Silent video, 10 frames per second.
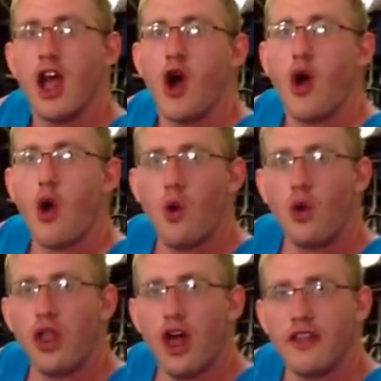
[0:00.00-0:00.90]

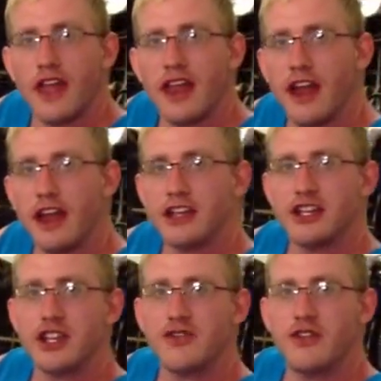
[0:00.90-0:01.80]
hold on that area
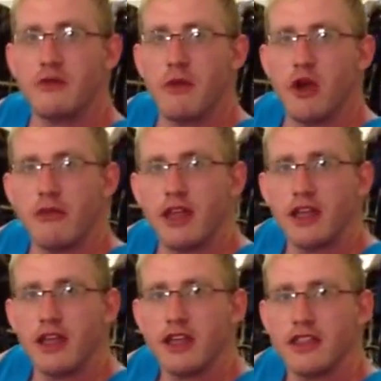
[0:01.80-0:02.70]
just for a moment,
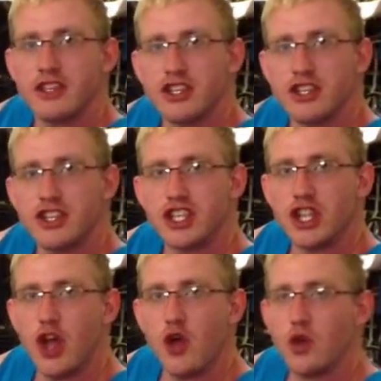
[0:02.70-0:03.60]
and then just
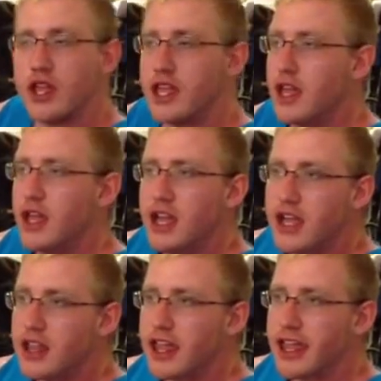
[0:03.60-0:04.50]
slowly,
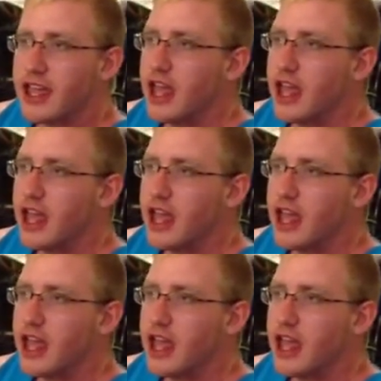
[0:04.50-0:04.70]
like